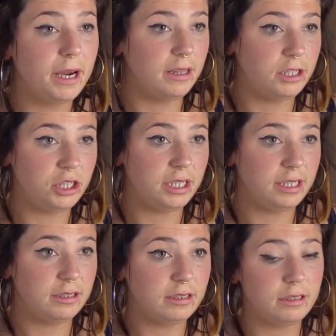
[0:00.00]
buy the
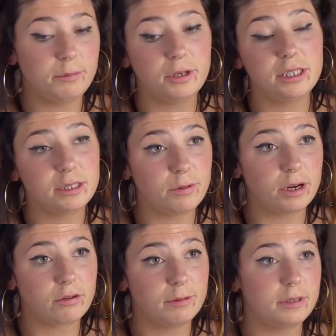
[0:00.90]
cheese, you put it in some
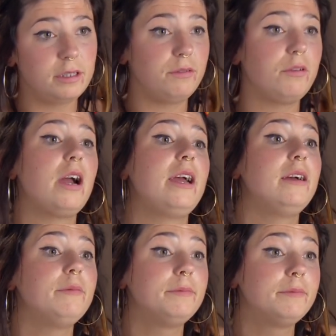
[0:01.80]
breadcrumbs and you fry it.